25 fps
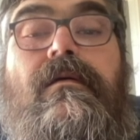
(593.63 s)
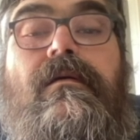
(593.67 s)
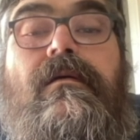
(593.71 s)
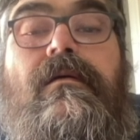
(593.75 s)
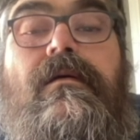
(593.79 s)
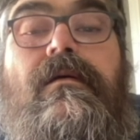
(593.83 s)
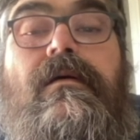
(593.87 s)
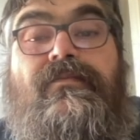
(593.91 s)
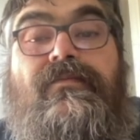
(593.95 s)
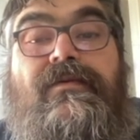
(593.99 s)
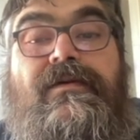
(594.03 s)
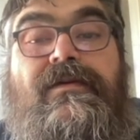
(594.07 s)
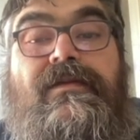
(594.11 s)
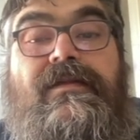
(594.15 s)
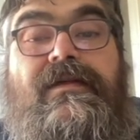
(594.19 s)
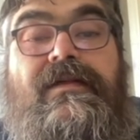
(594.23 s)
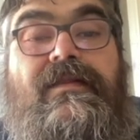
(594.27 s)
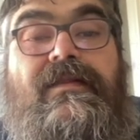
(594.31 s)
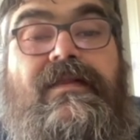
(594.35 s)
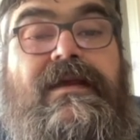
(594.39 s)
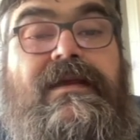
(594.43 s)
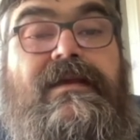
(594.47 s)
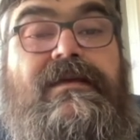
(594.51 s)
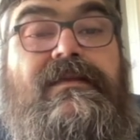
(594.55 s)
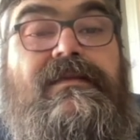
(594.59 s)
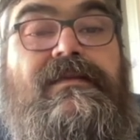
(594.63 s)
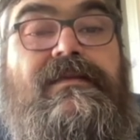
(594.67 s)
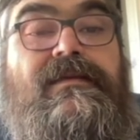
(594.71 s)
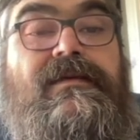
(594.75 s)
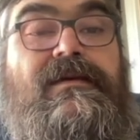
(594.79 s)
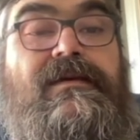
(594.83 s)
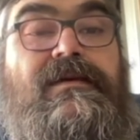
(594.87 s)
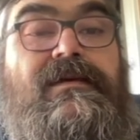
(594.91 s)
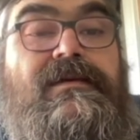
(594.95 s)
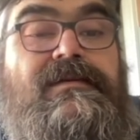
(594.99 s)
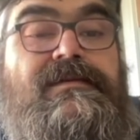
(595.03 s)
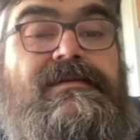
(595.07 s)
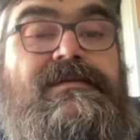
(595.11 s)
I really like
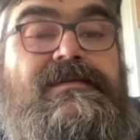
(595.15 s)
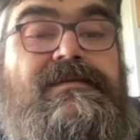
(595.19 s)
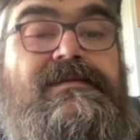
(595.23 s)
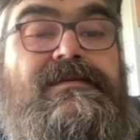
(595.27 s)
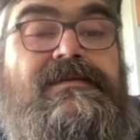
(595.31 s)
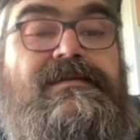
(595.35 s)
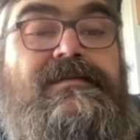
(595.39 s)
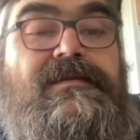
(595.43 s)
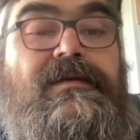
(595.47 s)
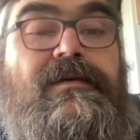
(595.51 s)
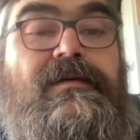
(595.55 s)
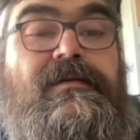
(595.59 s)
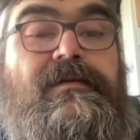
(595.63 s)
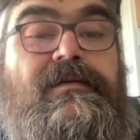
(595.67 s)
this.